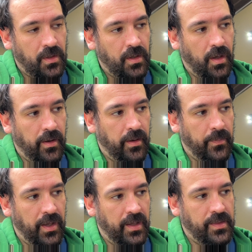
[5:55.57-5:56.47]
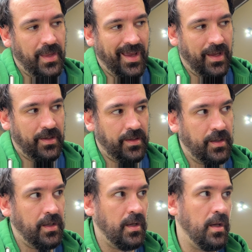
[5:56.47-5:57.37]
and then
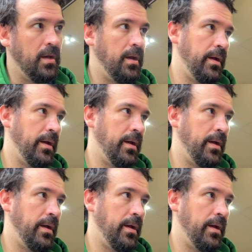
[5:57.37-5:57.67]
I